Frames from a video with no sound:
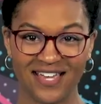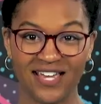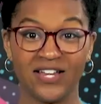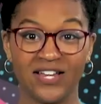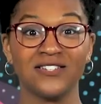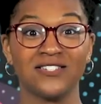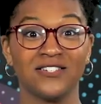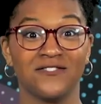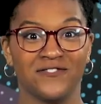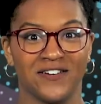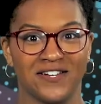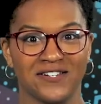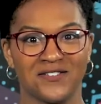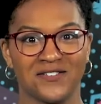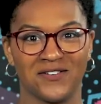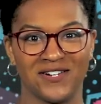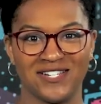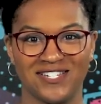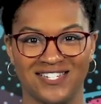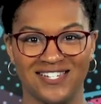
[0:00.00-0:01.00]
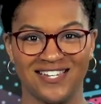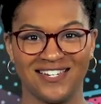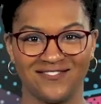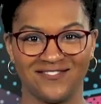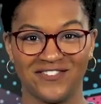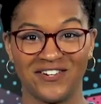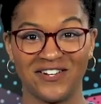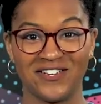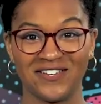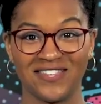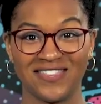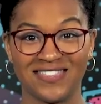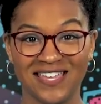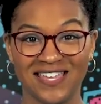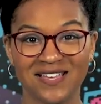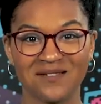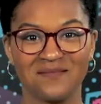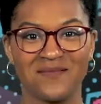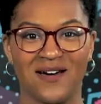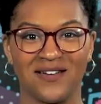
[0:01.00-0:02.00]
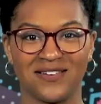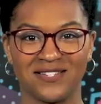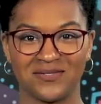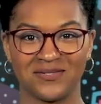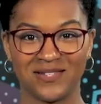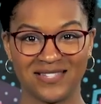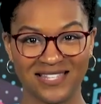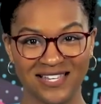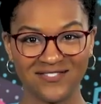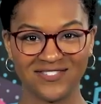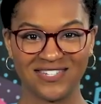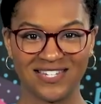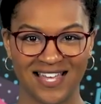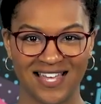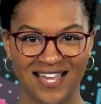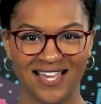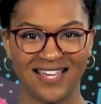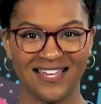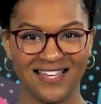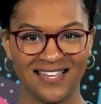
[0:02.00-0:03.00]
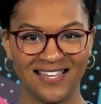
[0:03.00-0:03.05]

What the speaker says: Here's a fun question for you to think about as we leave today.